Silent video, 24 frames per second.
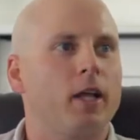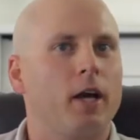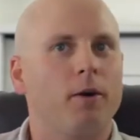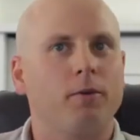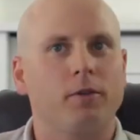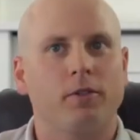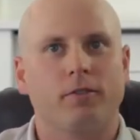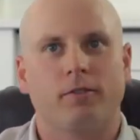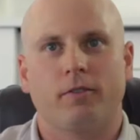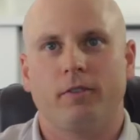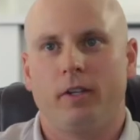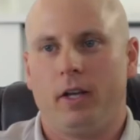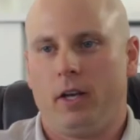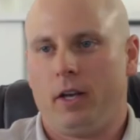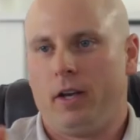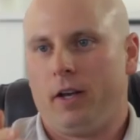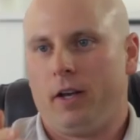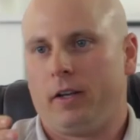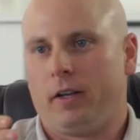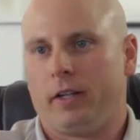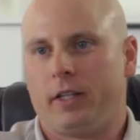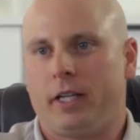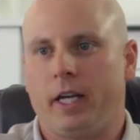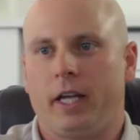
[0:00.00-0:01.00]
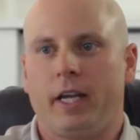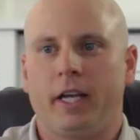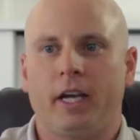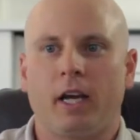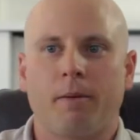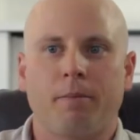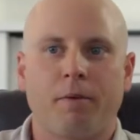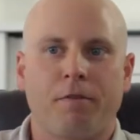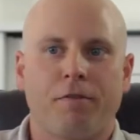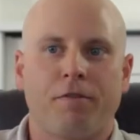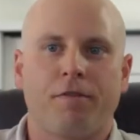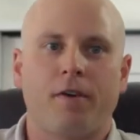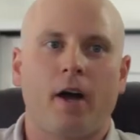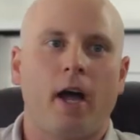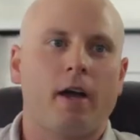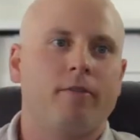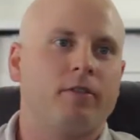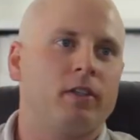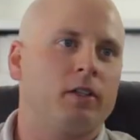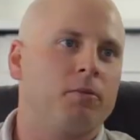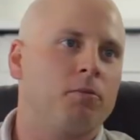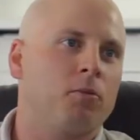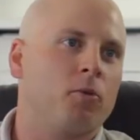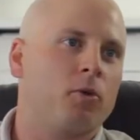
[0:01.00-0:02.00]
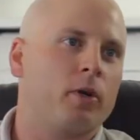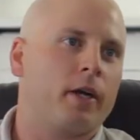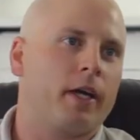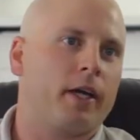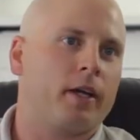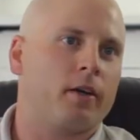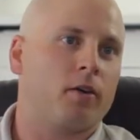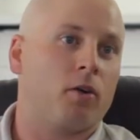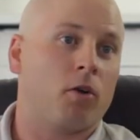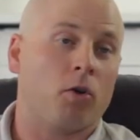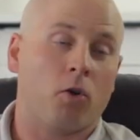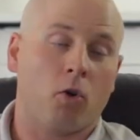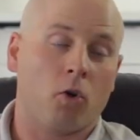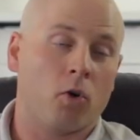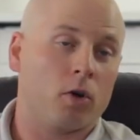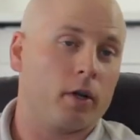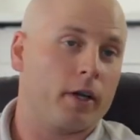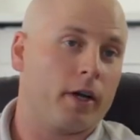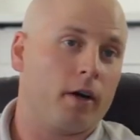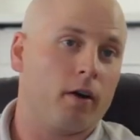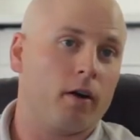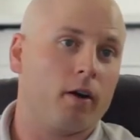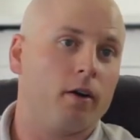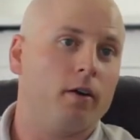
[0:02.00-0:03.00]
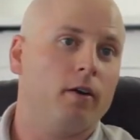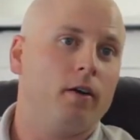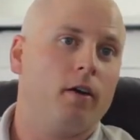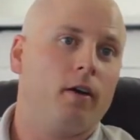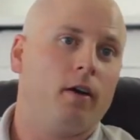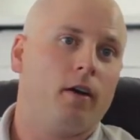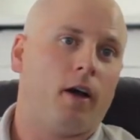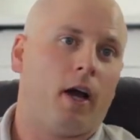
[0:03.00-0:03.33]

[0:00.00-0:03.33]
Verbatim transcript: I was getting up at five in the morning or earlier.